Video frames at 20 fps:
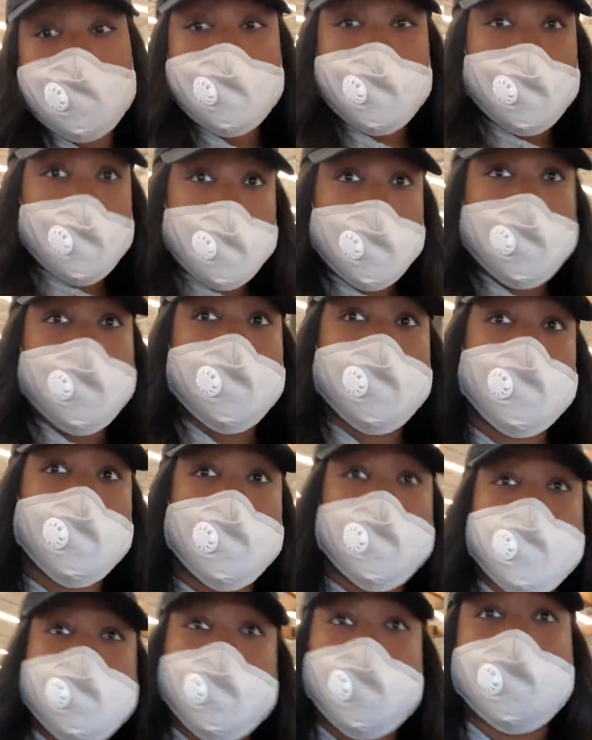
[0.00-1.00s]

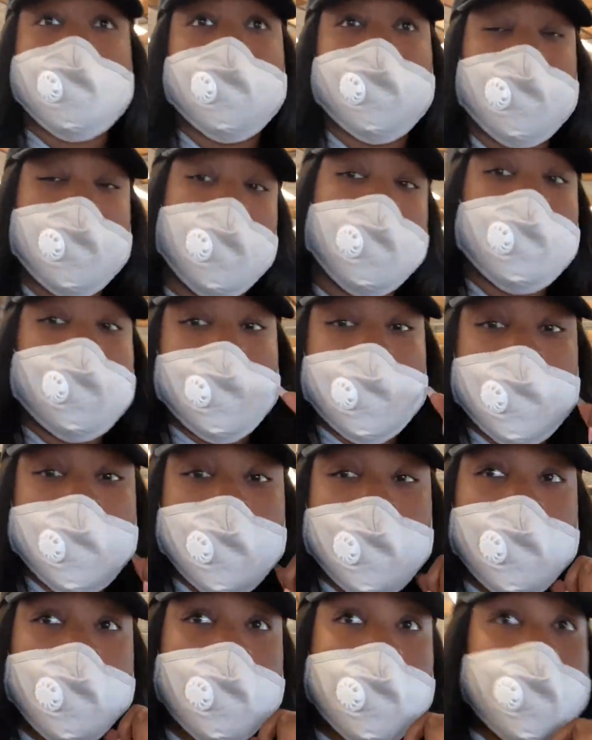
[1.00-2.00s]
Goods
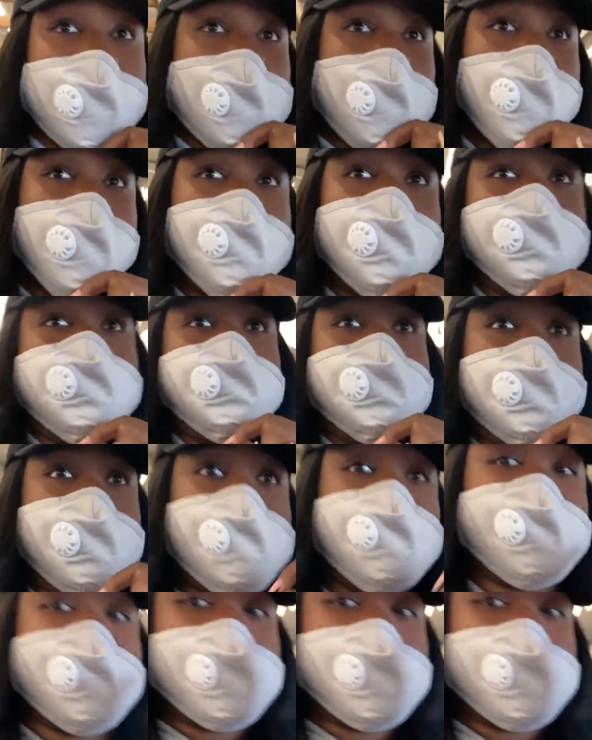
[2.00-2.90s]
in the next town. But